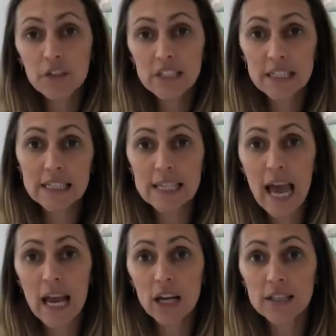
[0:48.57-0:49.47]
for instance
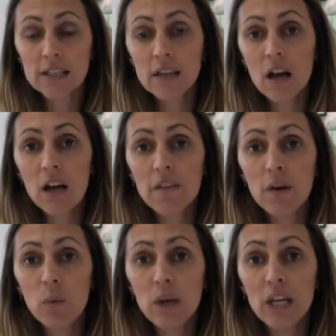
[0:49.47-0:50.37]
the A-line skirt
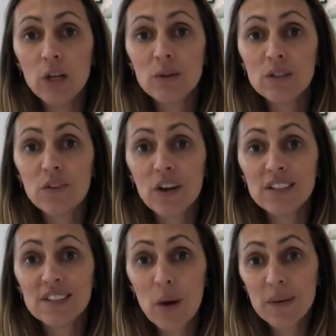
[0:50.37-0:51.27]
that we used for our
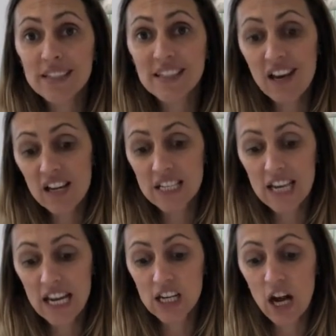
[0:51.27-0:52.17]
Sew a Skirt
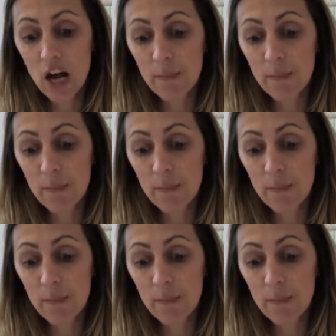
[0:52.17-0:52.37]
Day,